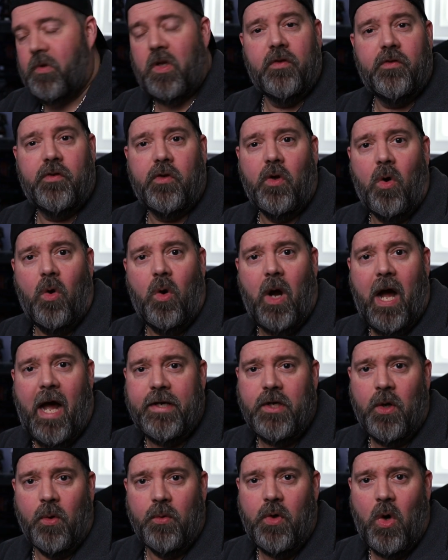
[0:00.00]
So I
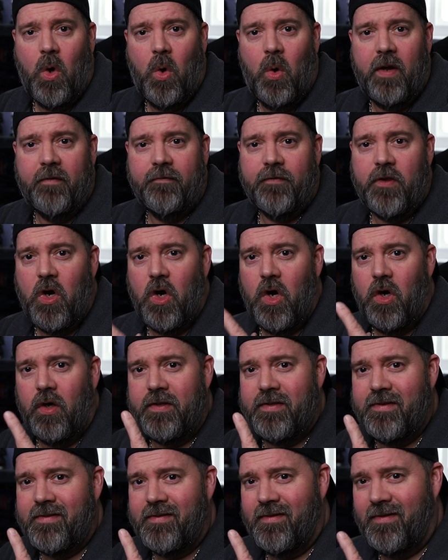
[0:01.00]
don't know if they're
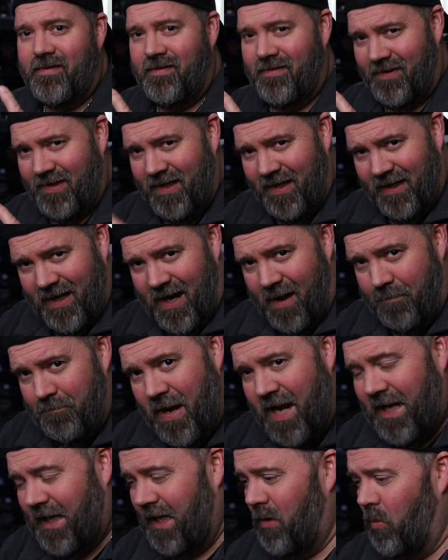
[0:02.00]
thinking on
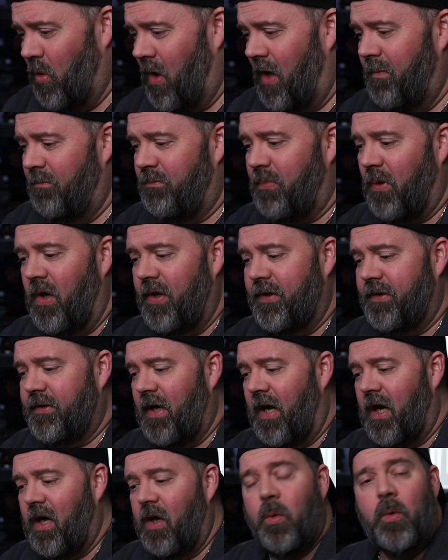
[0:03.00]
making one, but
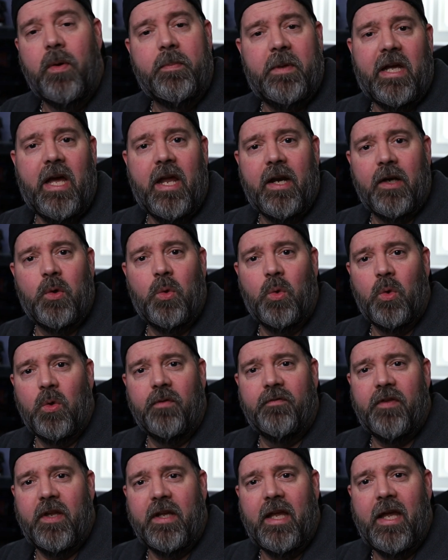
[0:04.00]
uh, it would be kind of cool
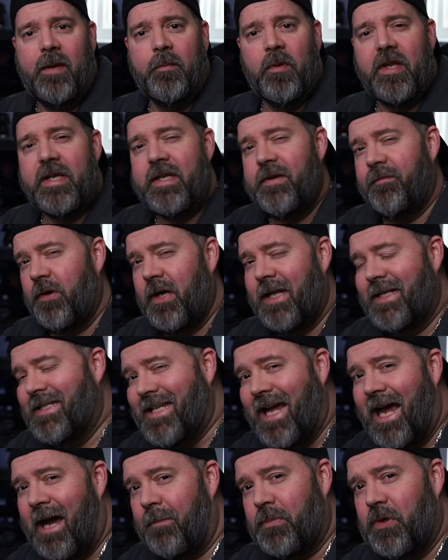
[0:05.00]
if they came with a different
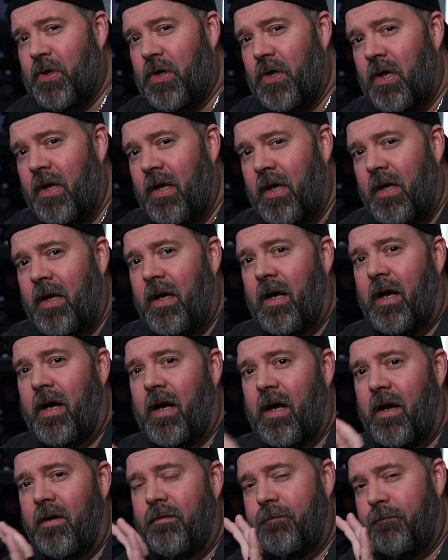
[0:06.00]
adapter
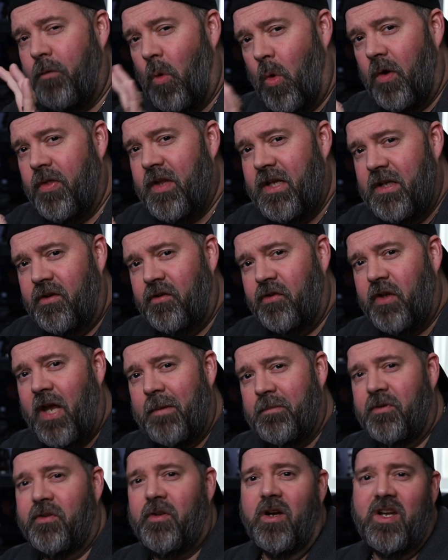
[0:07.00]
uh, for the
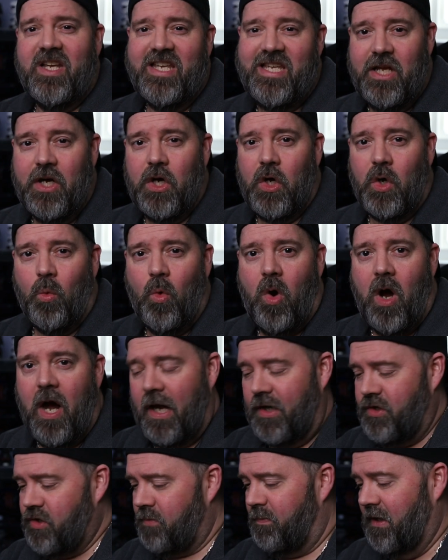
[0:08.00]
Samsung Gear
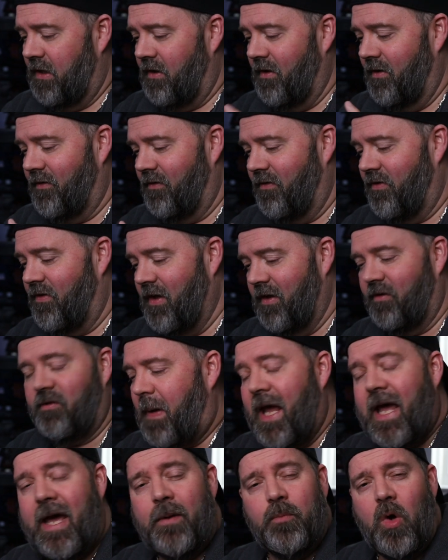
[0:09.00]
Watch because this
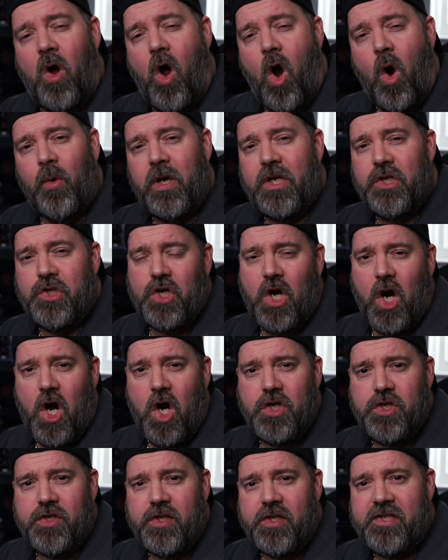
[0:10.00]
pad will already
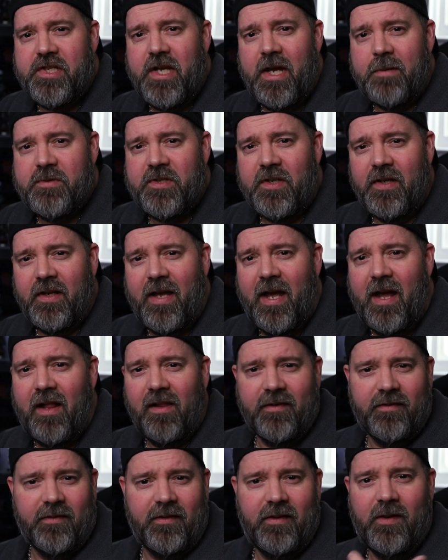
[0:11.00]
charge the Samsung
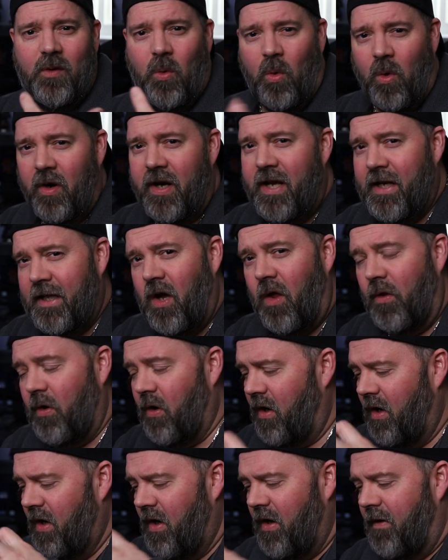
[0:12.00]
Galaxy or any
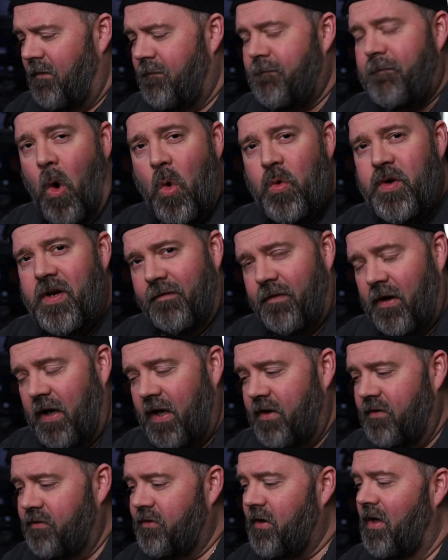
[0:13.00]
other phone
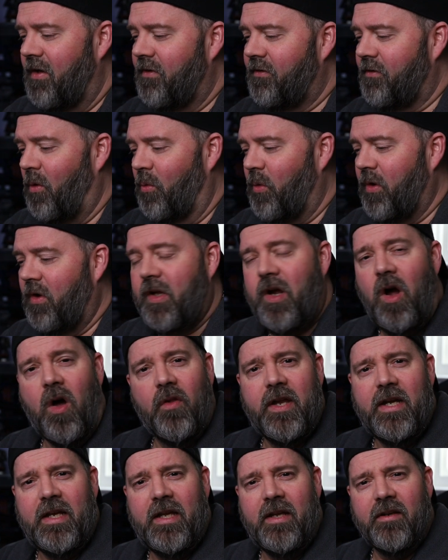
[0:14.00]
device. So really all
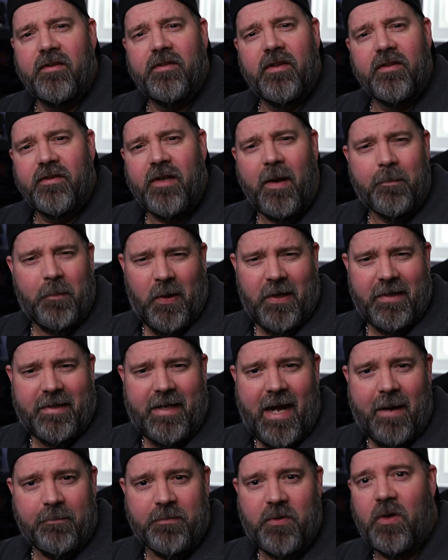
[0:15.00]
they need is a separate
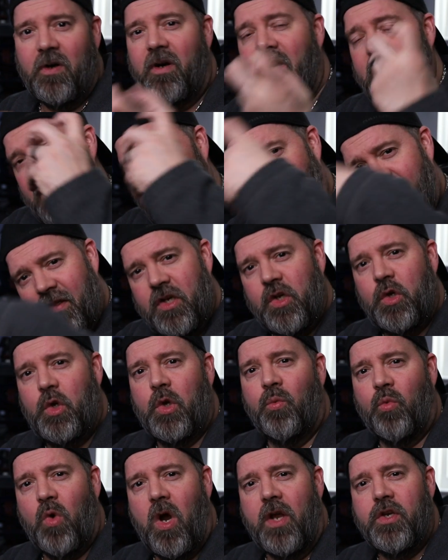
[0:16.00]
adapter and then you
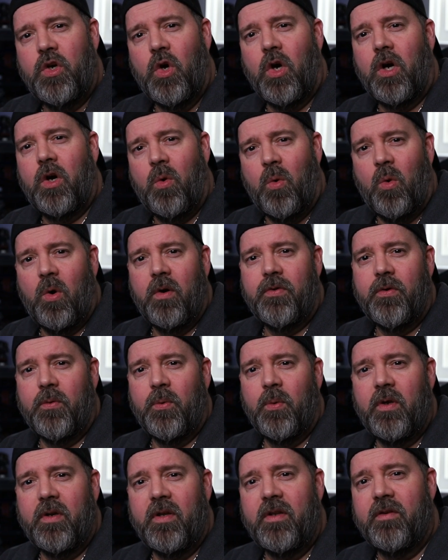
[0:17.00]
can run your cord
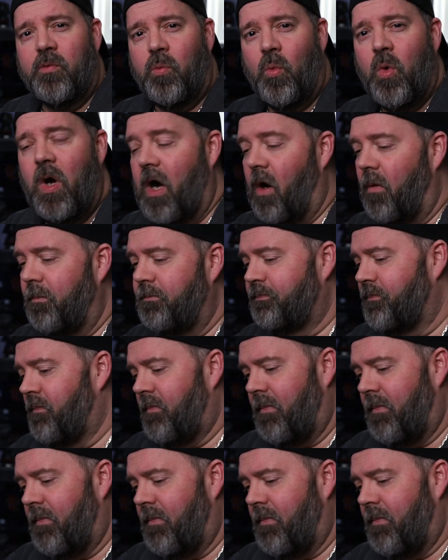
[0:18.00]
through it as well.